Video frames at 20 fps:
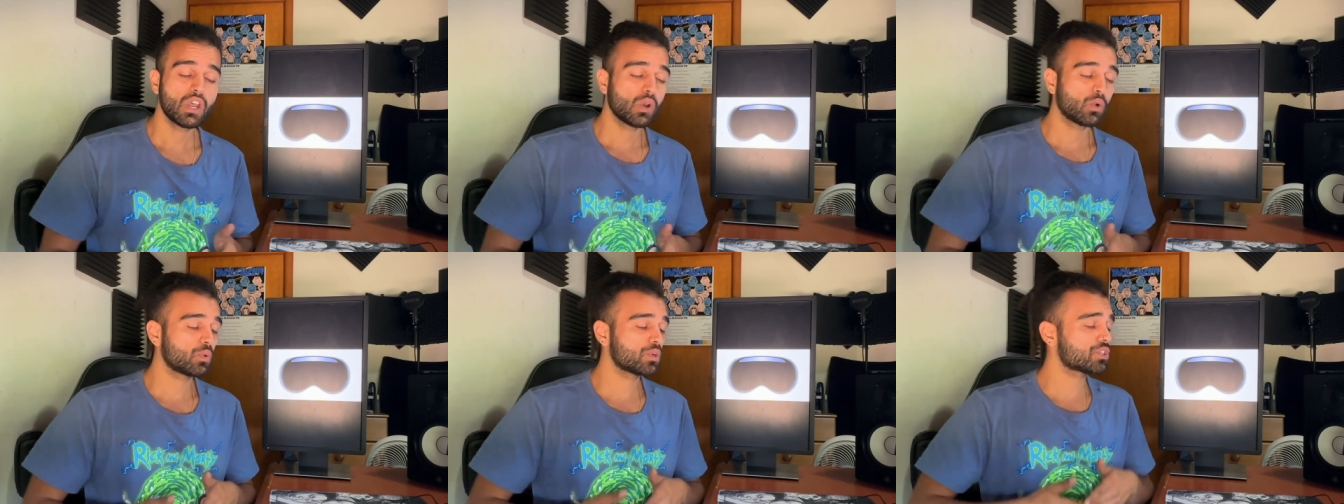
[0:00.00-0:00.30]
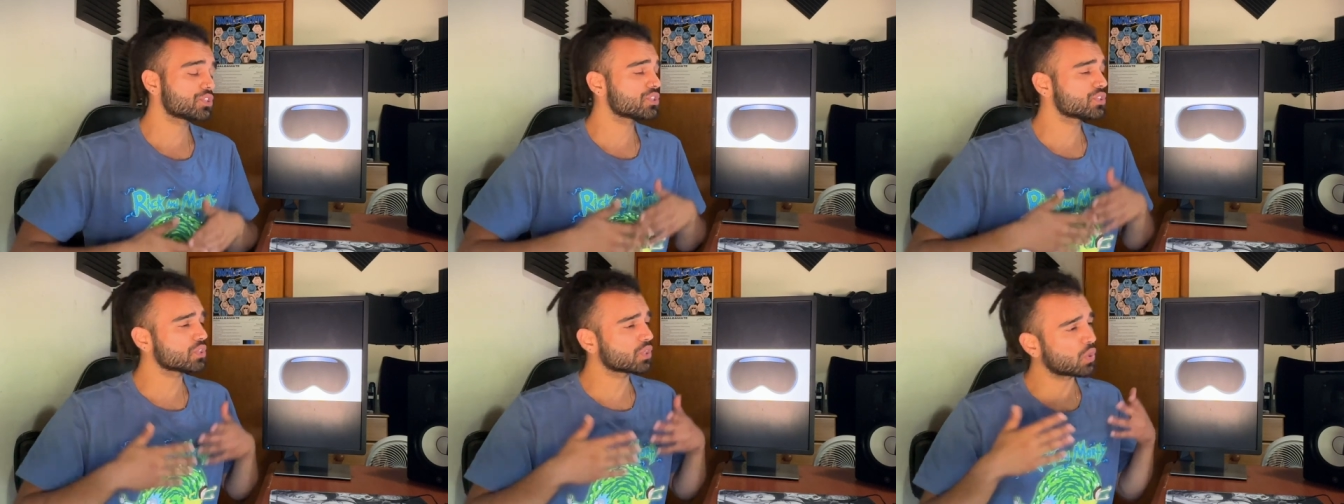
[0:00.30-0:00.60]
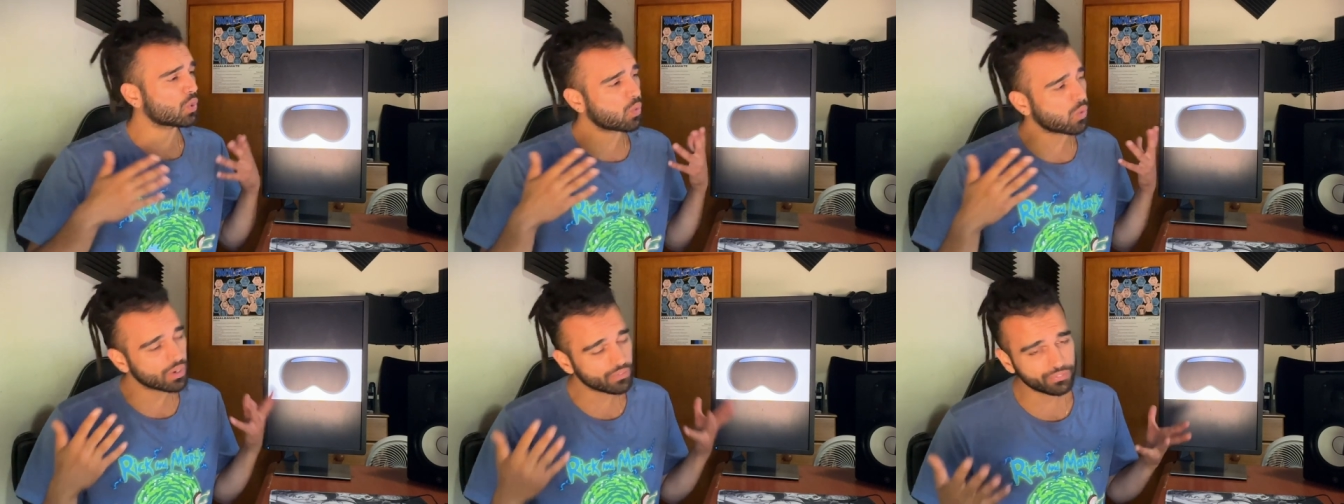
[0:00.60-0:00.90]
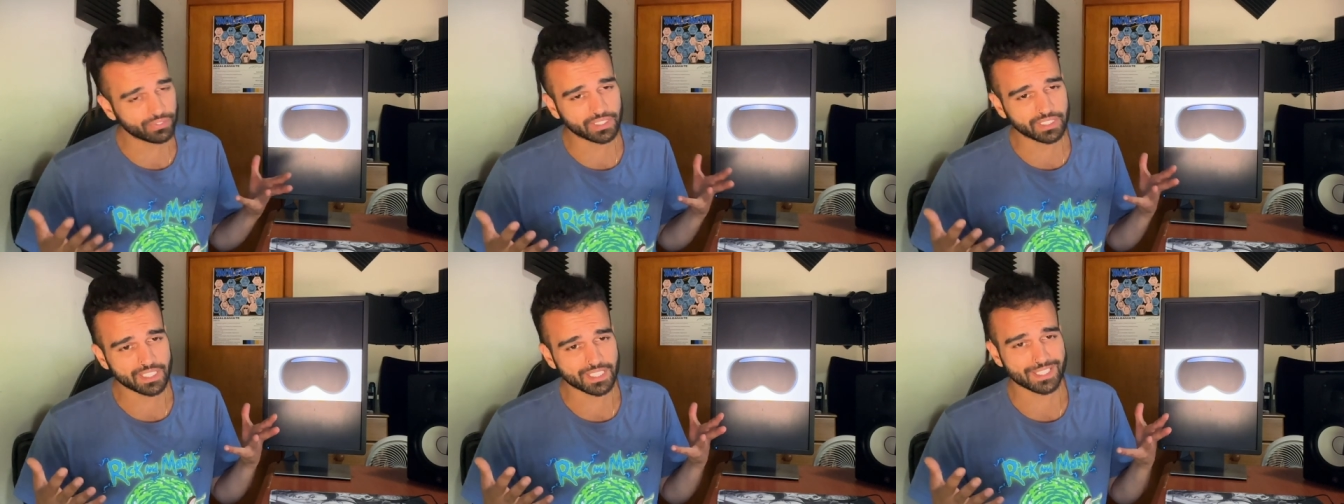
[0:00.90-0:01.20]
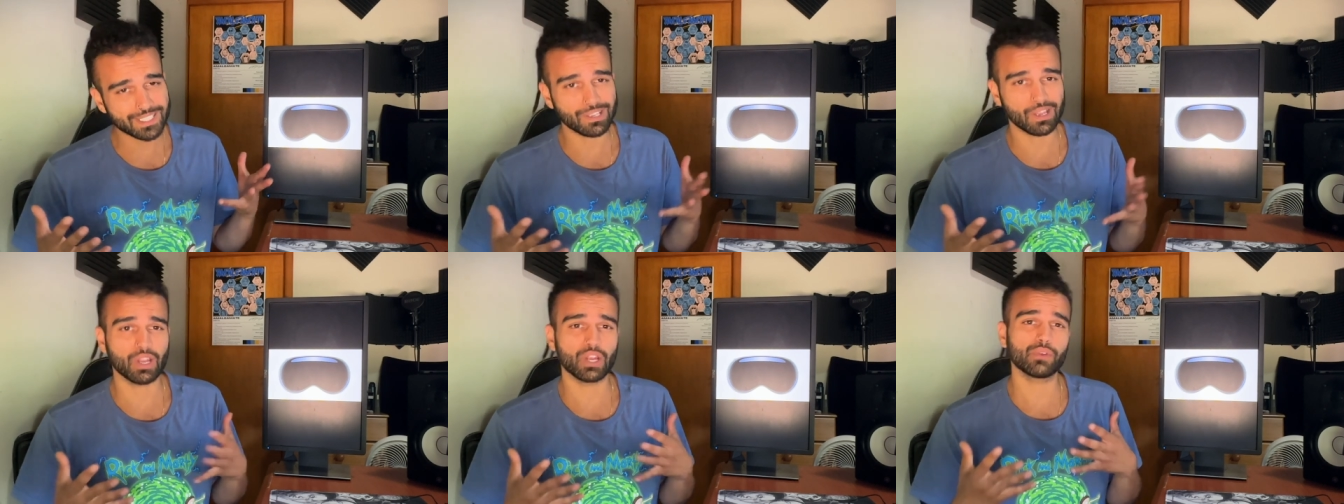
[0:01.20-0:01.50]
which is equivalent
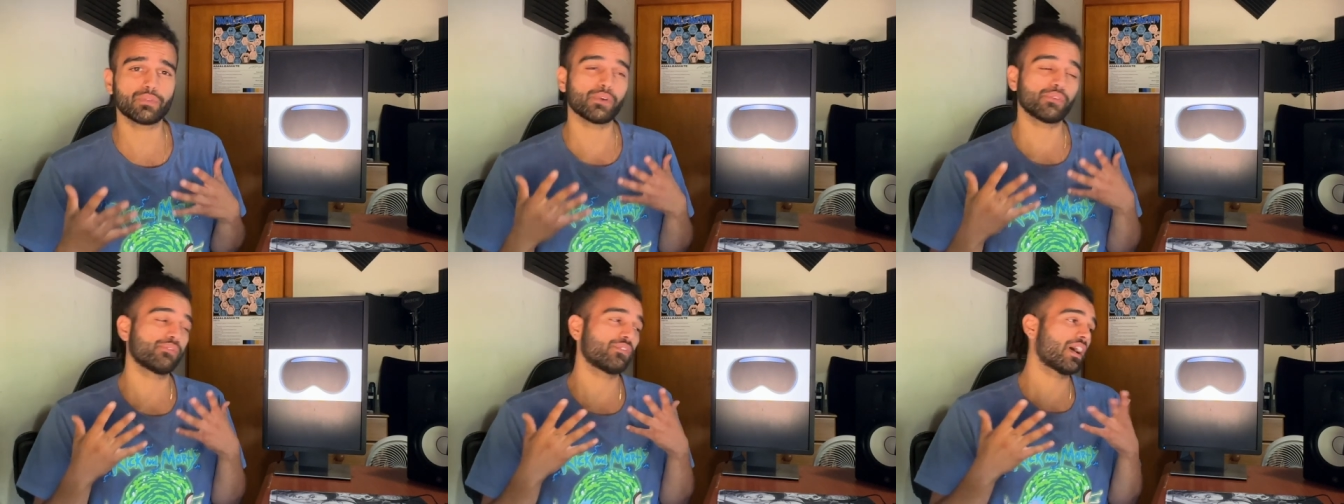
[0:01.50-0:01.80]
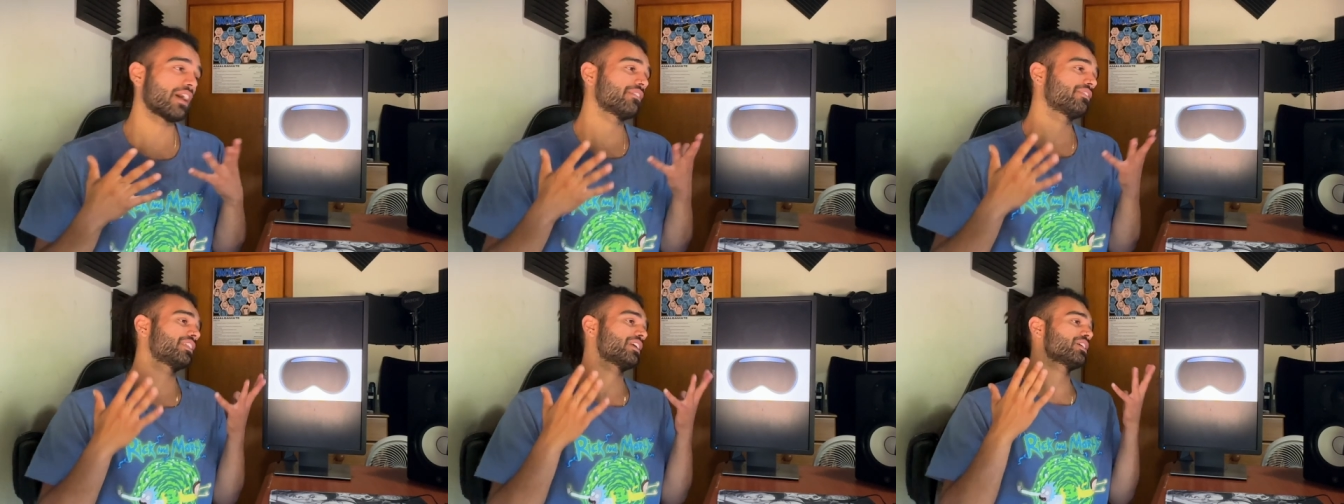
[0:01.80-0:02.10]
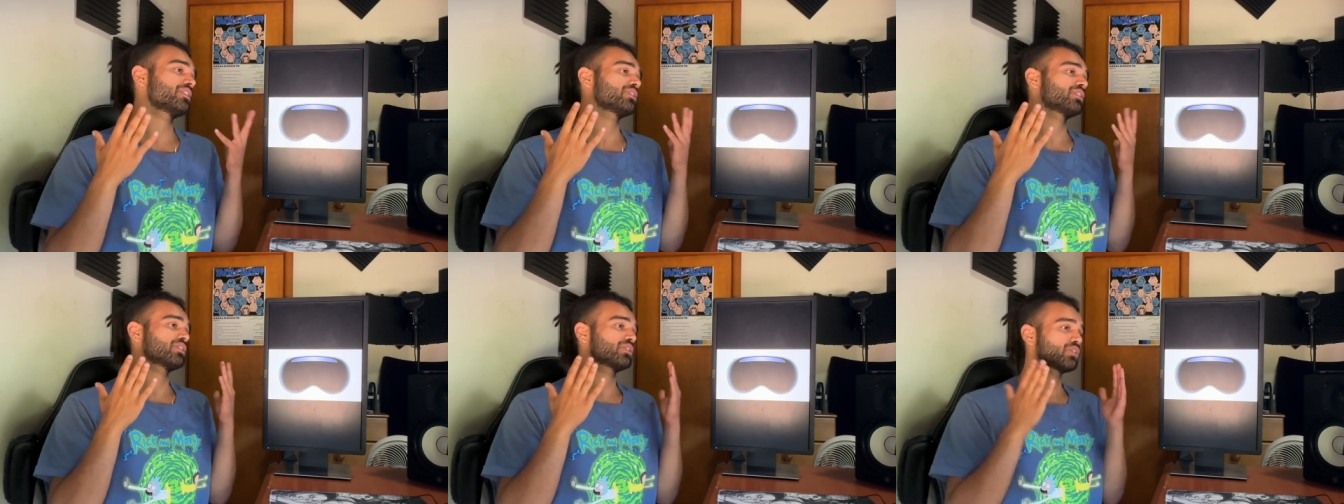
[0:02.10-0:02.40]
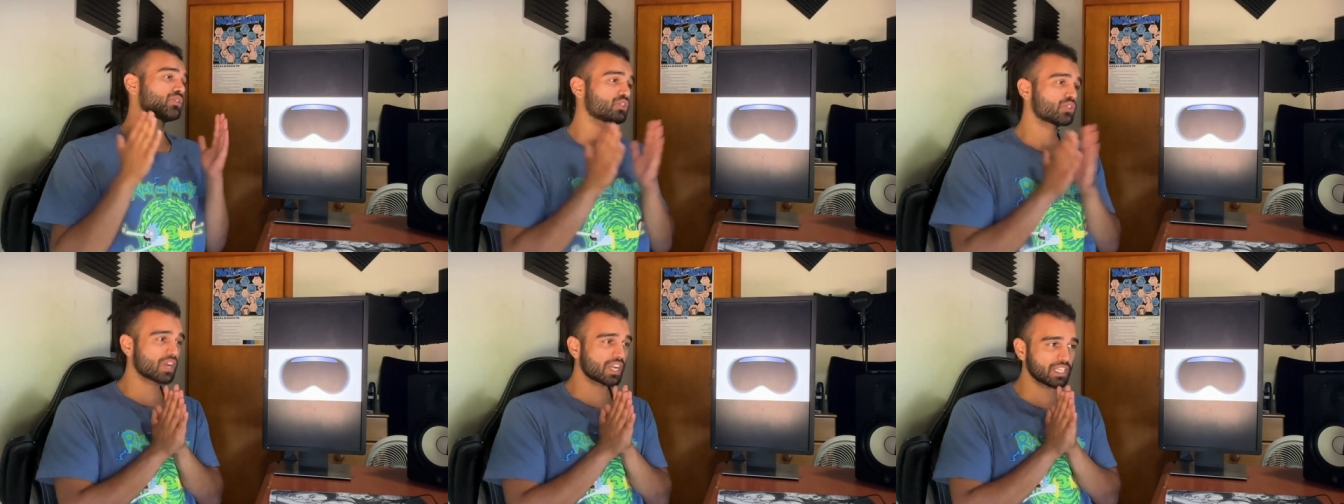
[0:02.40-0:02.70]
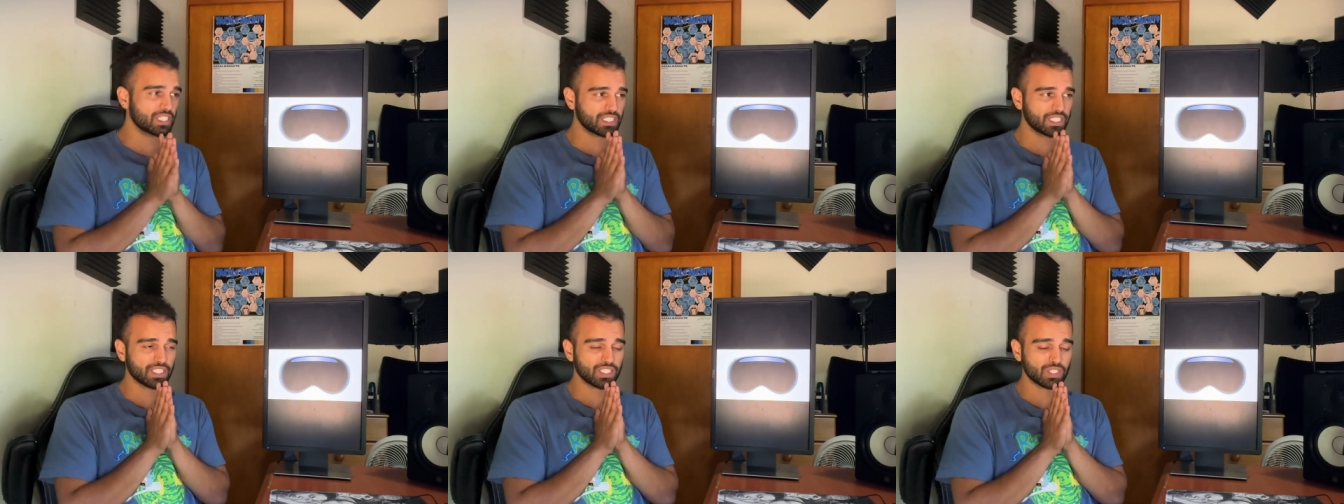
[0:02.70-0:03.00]
to over 5,000
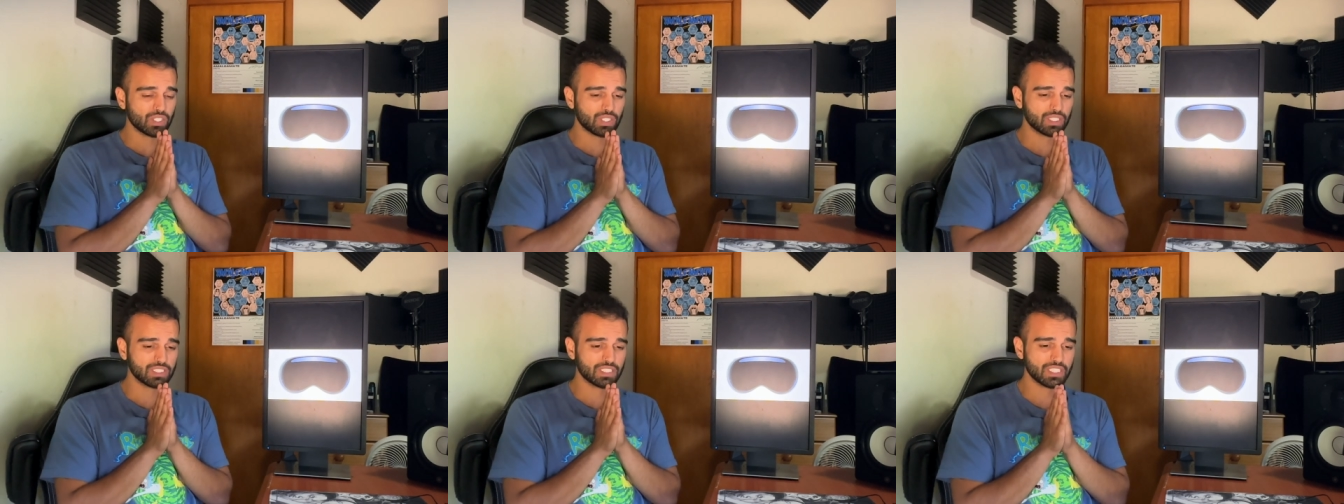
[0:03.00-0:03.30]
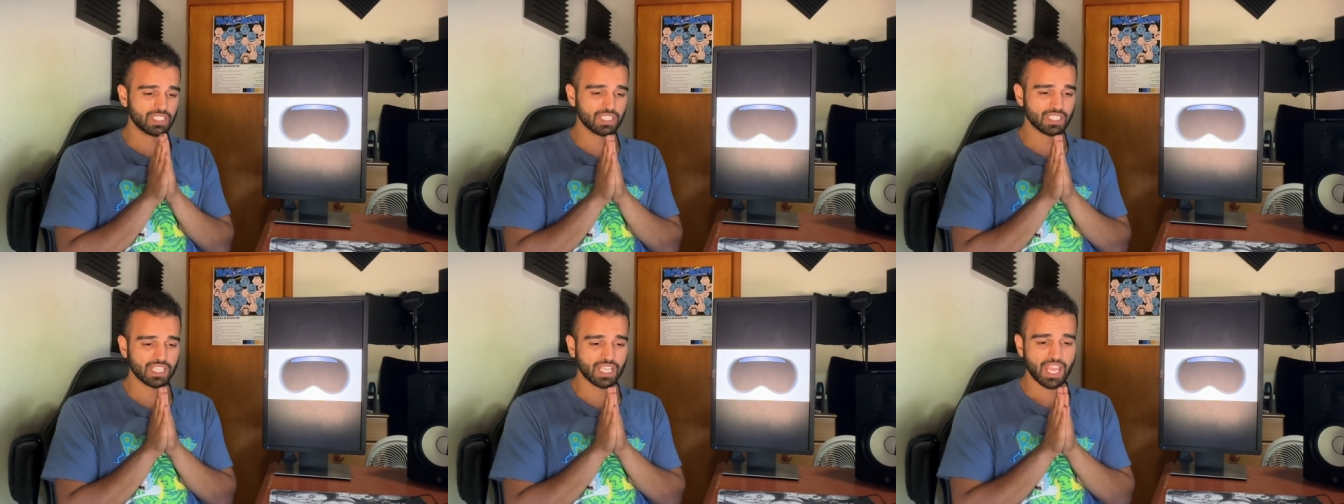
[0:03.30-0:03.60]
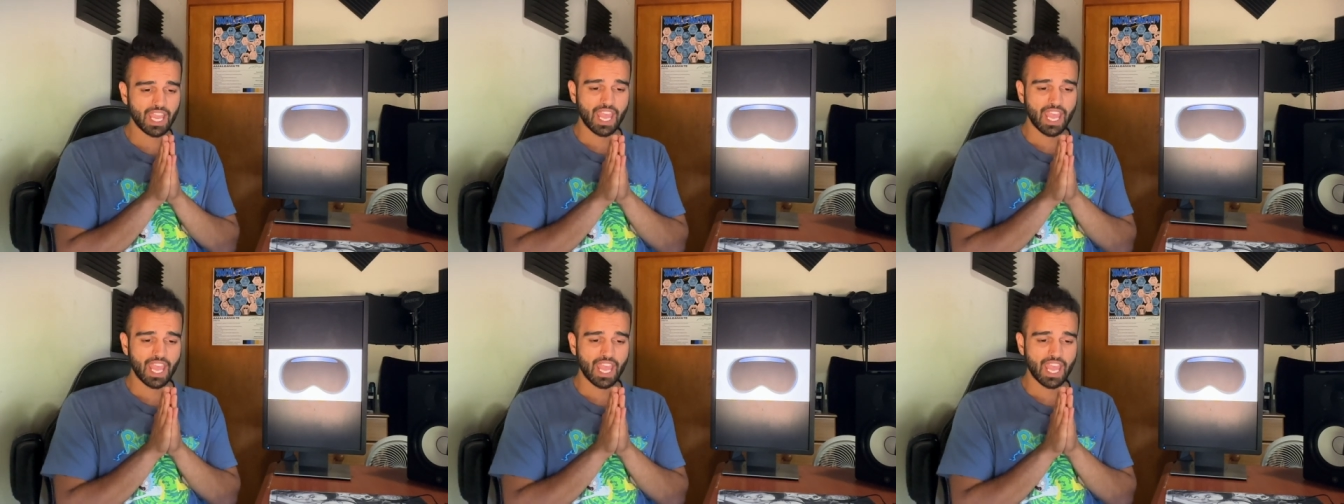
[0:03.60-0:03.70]
Australian dollars.